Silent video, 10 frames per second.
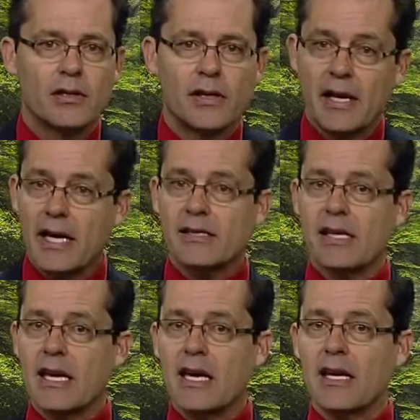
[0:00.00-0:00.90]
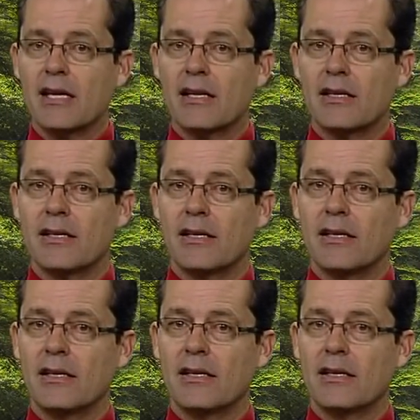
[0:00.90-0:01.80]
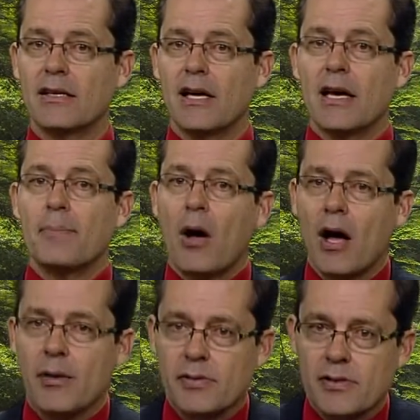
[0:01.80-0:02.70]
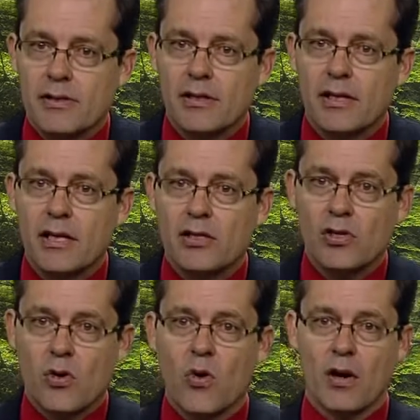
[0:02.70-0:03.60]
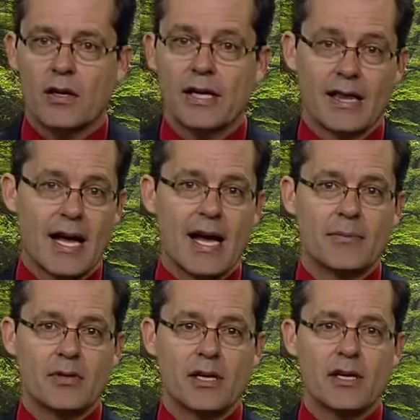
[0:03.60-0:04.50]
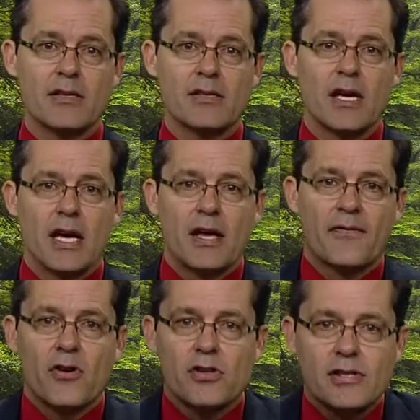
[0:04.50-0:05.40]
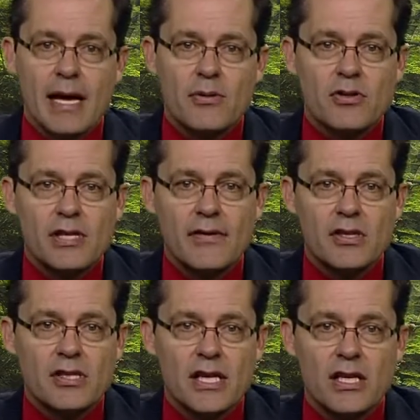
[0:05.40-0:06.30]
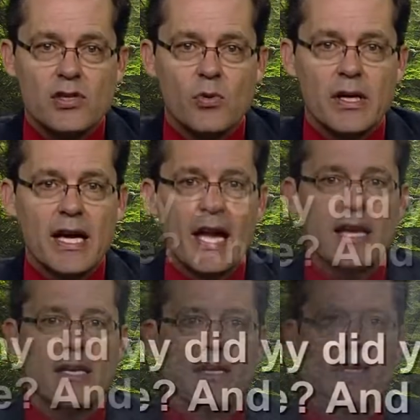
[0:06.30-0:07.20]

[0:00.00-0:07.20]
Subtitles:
The next king pops his cork, Eliab does, in 1 Samuel 17:28.